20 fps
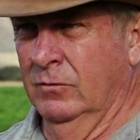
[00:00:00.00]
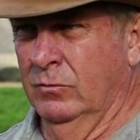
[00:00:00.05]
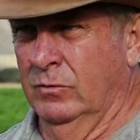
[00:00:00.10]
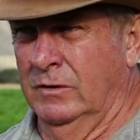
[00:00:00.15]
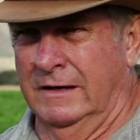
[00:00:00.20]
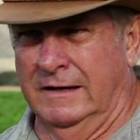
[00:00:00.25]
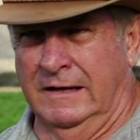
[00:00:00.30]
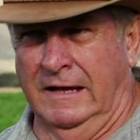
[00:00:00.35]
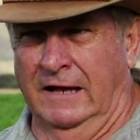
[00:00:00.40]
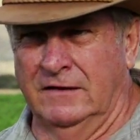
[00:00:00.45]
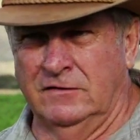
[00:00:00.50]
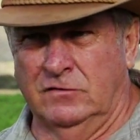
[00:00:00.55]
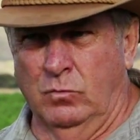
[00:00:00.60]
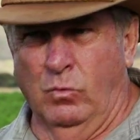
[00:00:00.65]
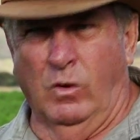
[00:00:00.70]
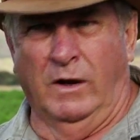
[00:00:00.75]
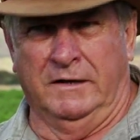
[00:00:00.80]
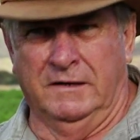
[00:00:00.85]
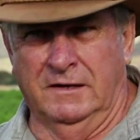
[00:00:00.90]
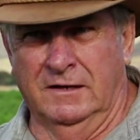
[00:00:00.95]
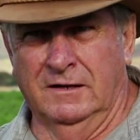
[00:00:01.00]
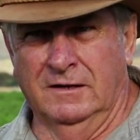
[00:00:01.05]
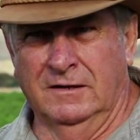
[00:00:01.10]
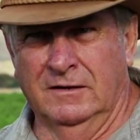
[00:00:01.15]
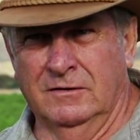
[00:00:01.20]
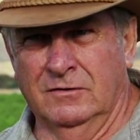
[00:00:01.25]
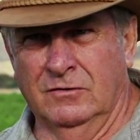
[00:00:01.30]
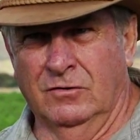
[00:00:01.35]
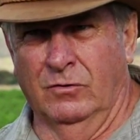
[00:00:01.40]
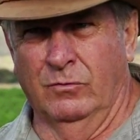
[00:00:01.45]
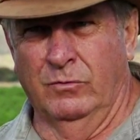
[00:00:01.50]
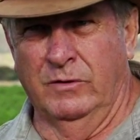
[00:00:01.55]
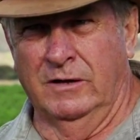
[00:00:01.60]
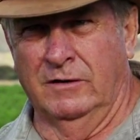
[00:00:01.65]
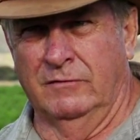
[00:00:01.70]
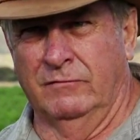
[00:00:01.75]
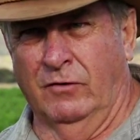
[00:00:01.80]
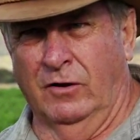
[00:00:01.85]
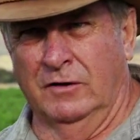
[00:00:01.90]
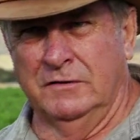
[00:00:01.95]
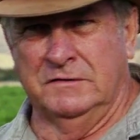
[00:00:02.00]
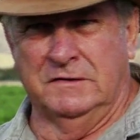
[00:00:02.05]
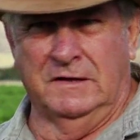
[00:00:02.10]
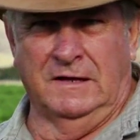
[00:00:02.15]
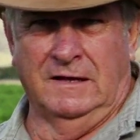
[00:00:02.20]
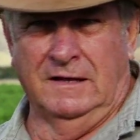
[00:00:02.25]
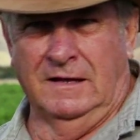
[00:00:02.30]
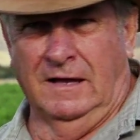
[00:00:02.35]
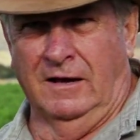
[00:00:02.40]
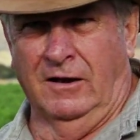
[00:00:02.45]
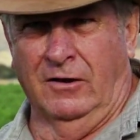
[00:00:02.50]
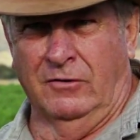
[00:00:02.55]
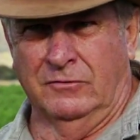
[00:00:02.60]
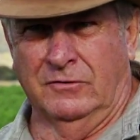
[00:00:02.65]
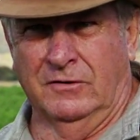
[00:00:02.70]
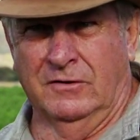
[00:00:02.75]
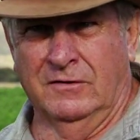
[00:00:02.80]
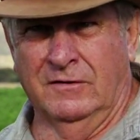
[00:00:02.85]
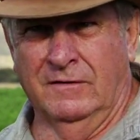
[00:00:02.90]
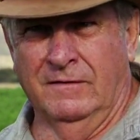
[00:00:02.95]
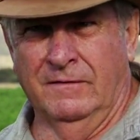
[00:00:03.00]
well, against what are we advancing a loan?